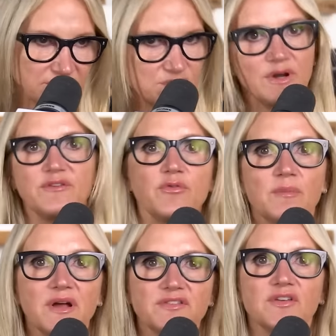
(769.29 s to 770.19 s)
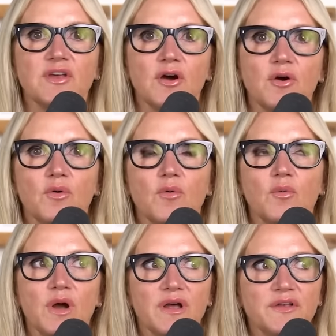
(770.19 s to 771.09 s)
twenty-four months ago
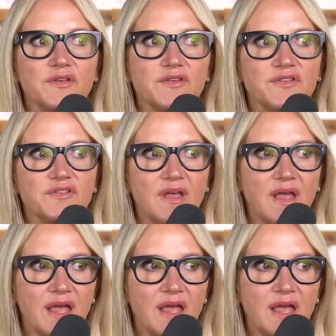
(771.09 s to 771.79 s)
was